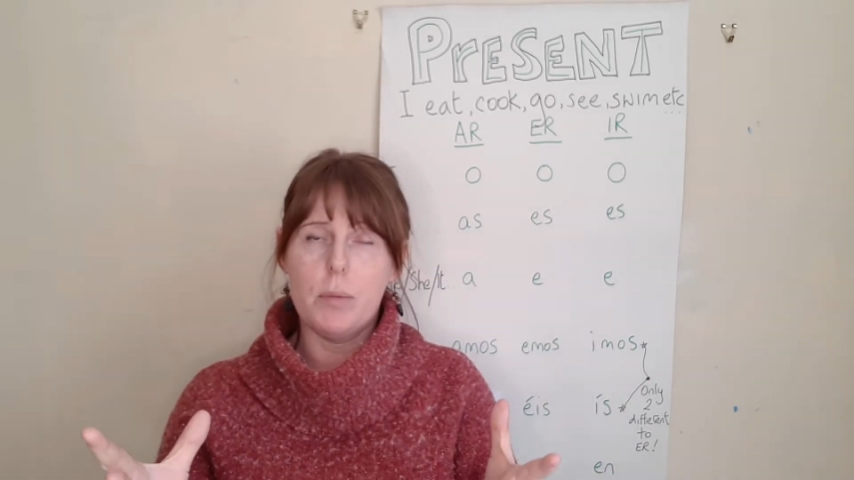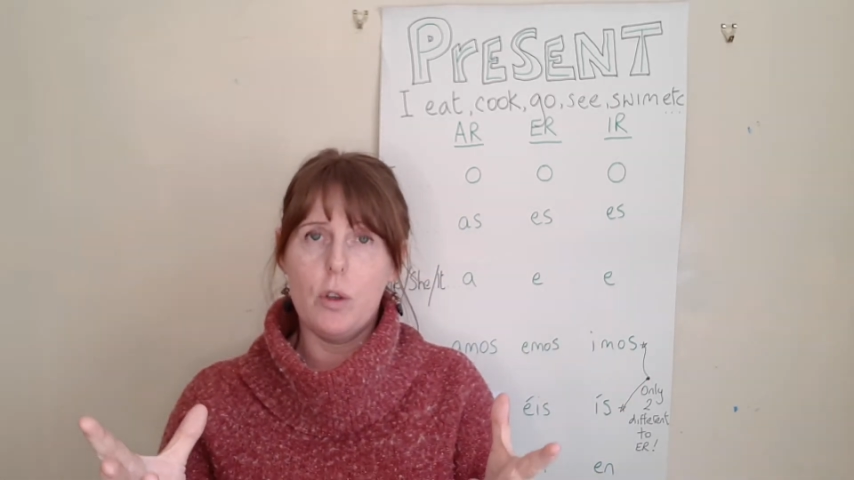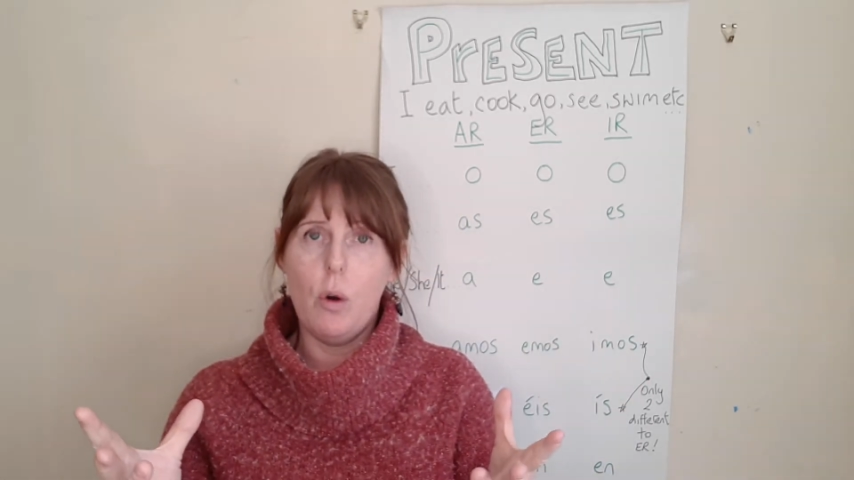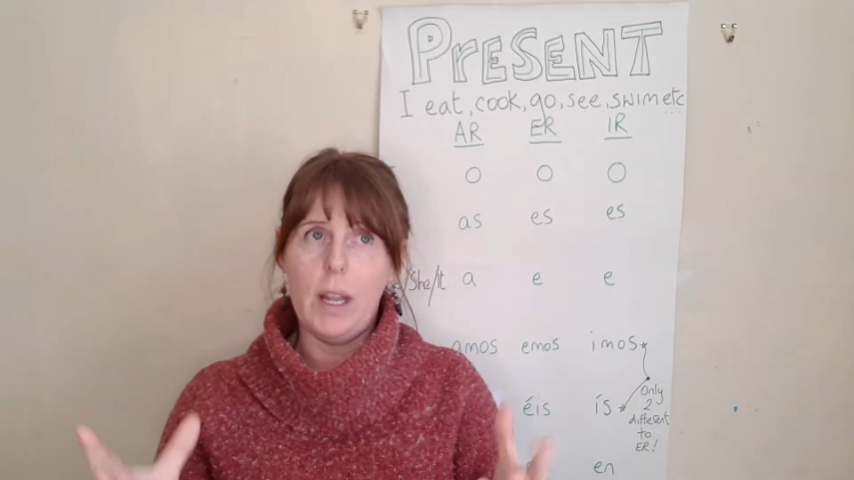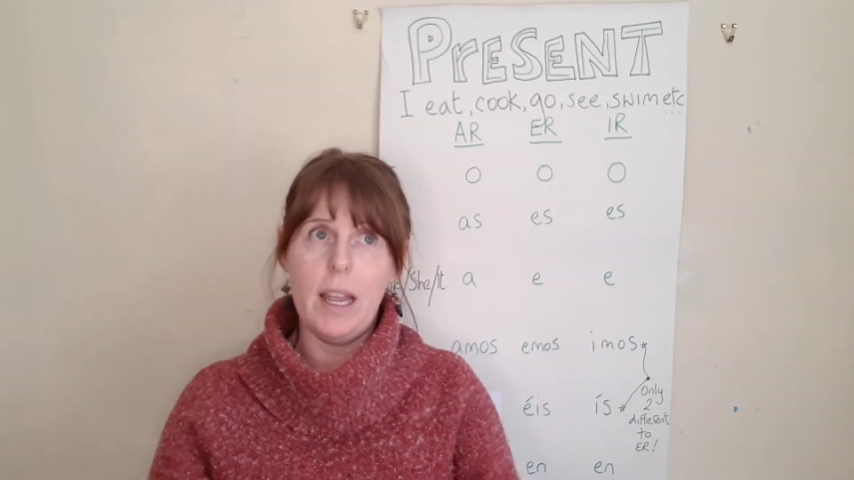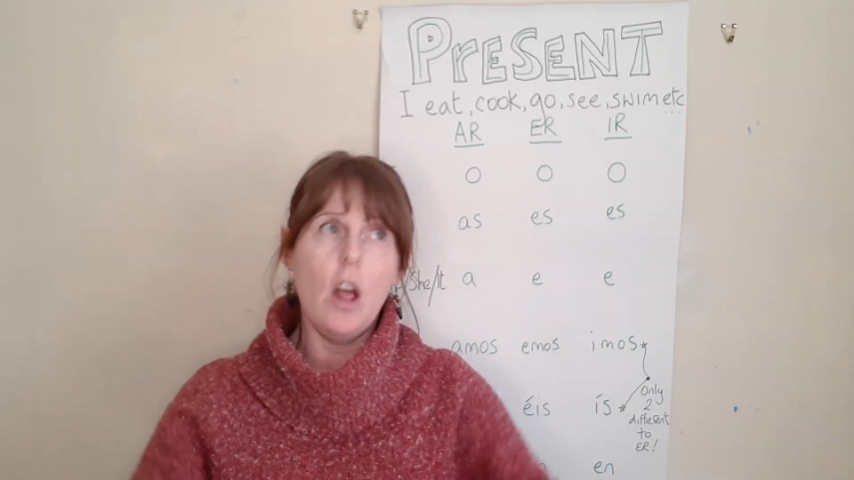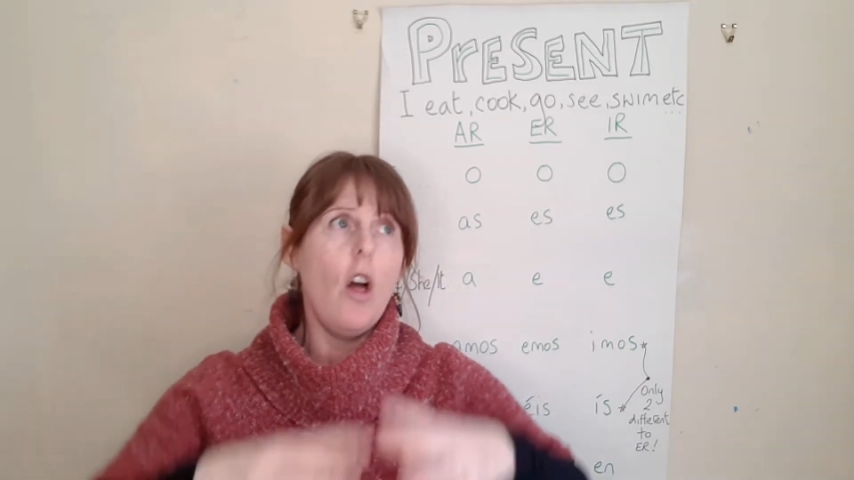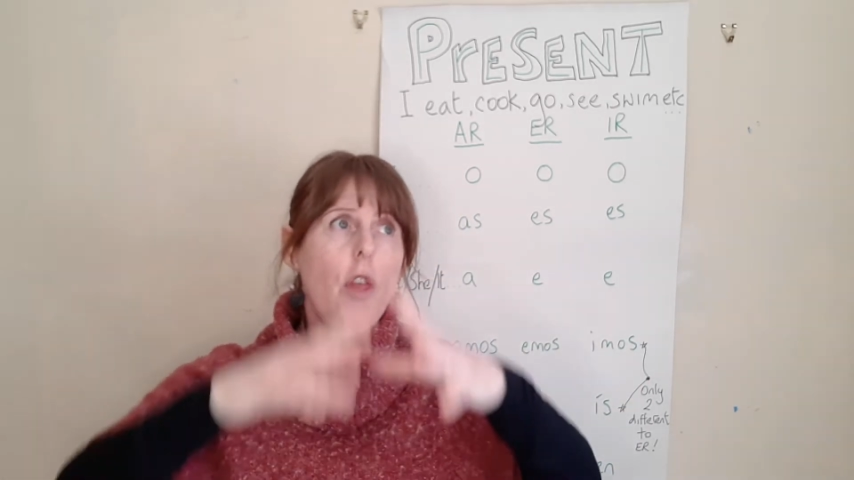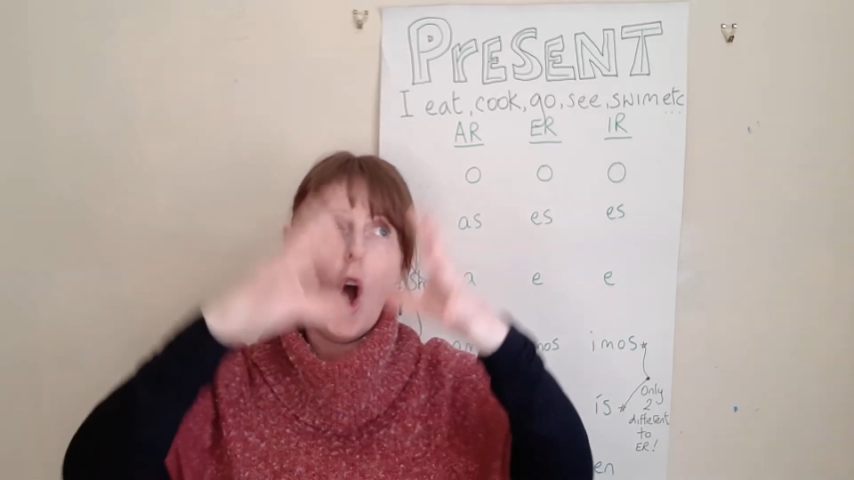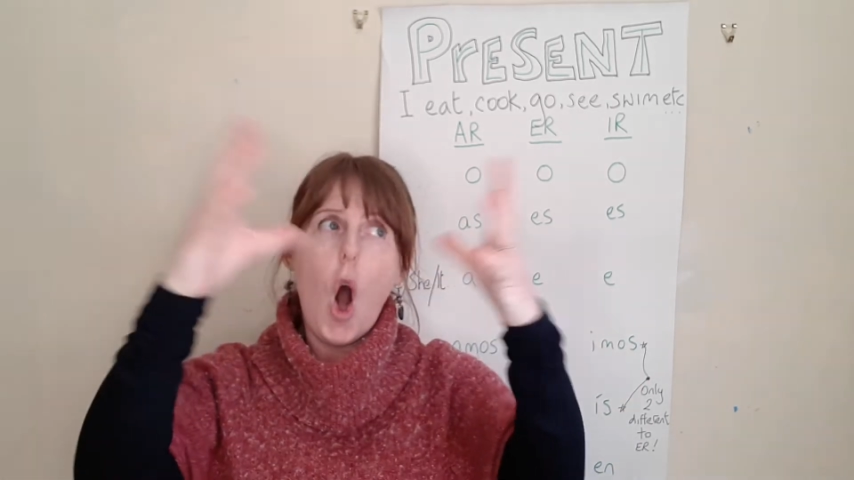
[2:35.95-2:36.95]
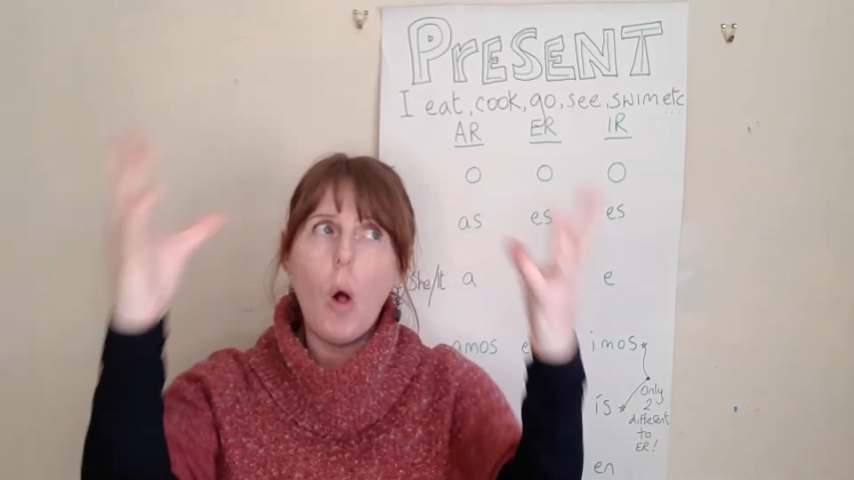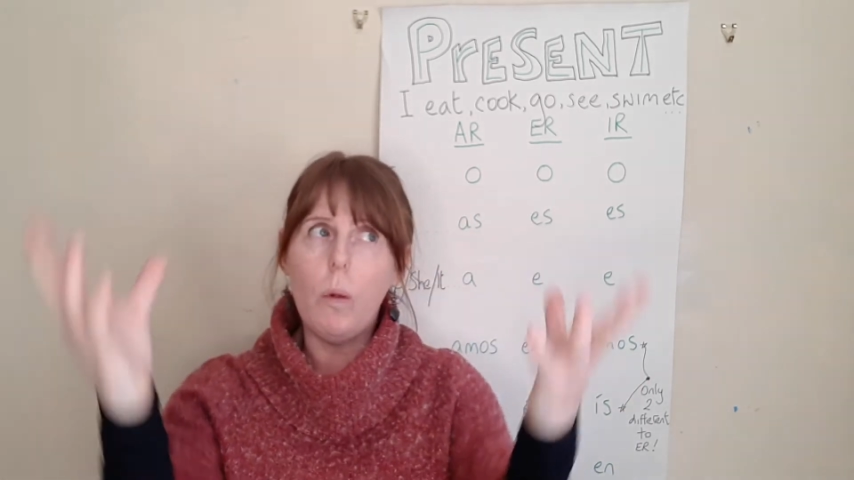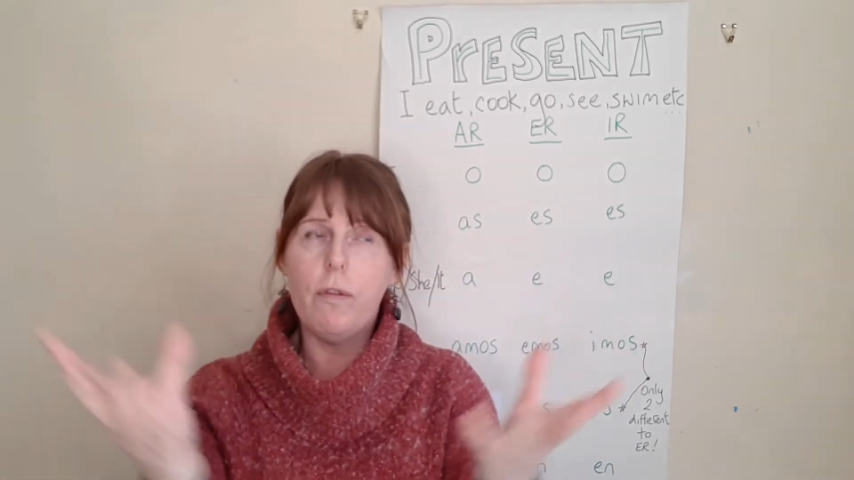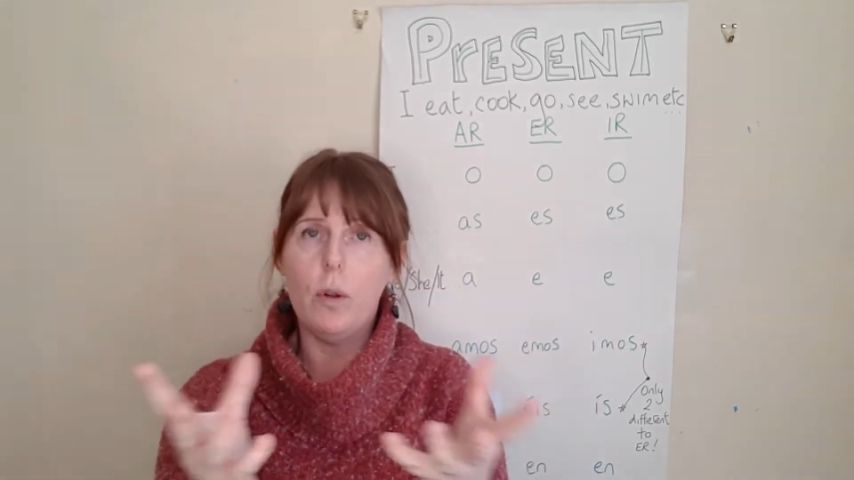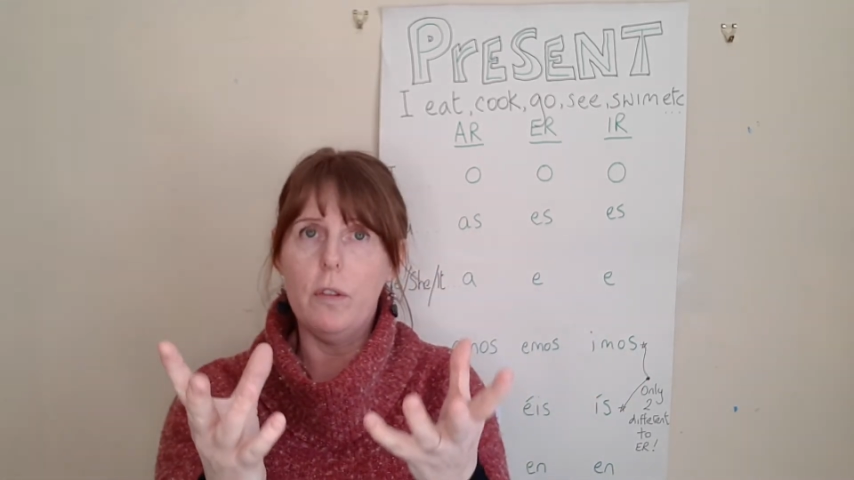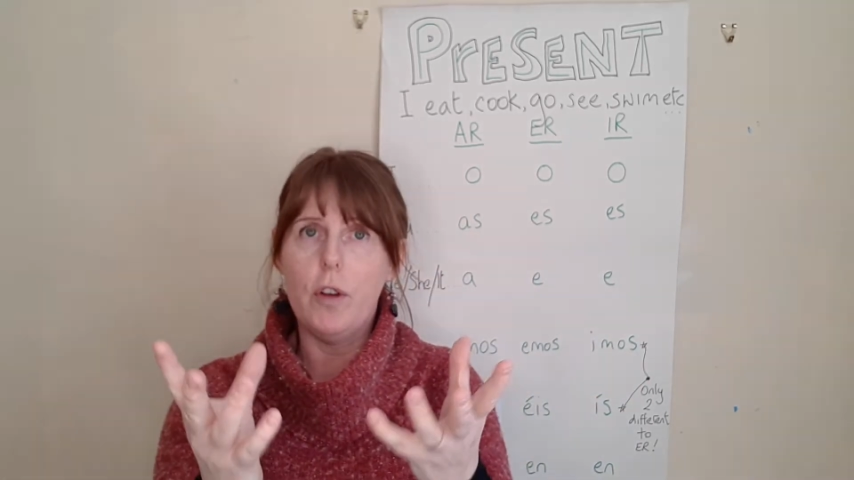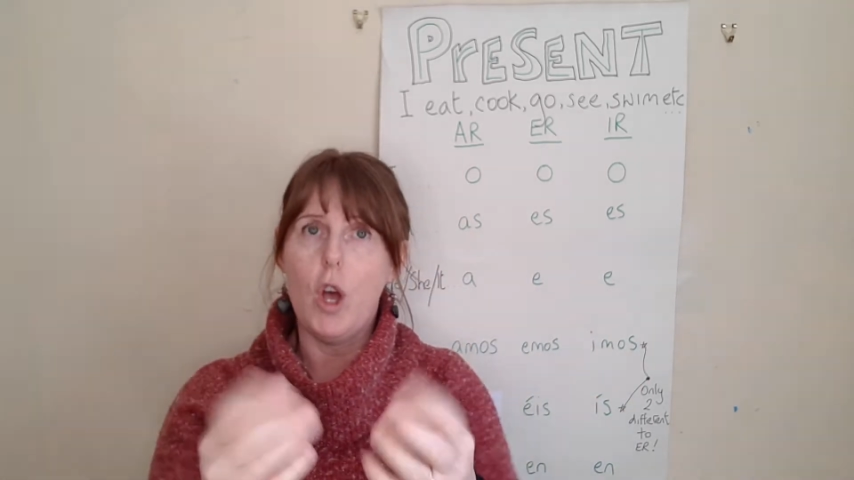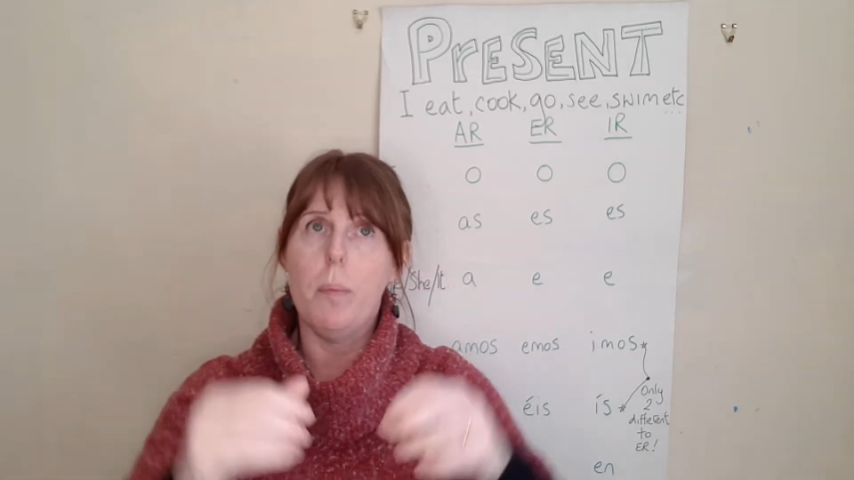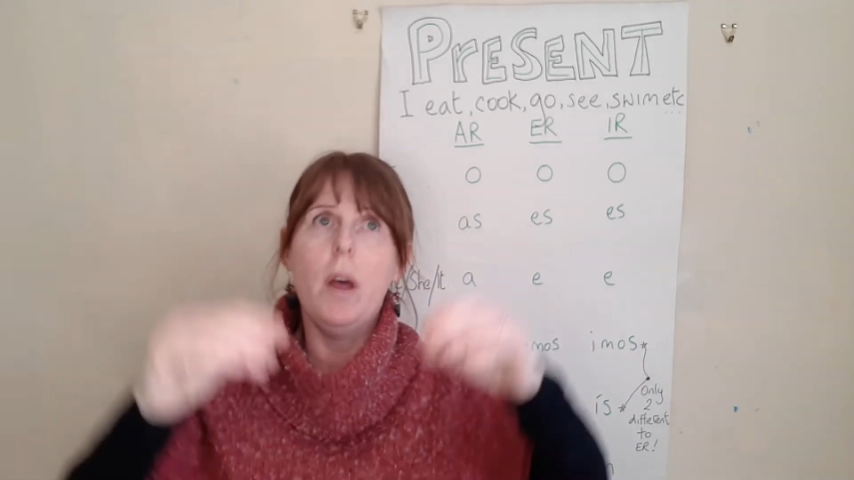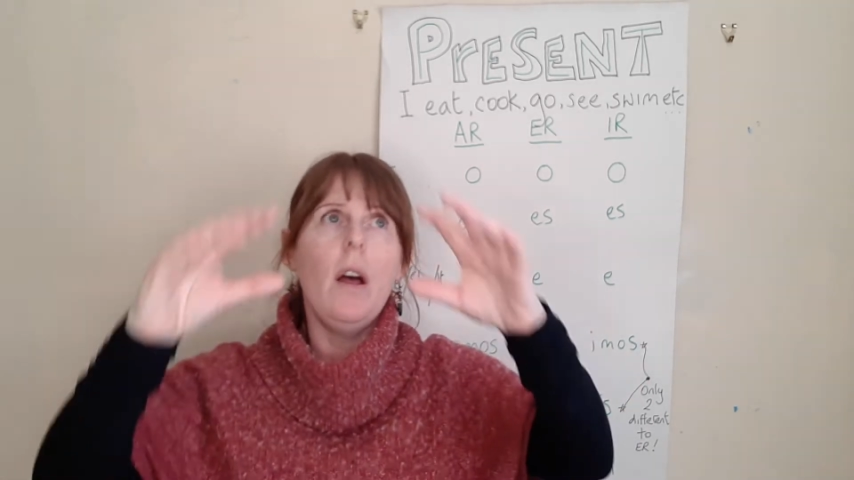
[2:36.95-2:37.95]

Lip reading: call it, the whole full verb.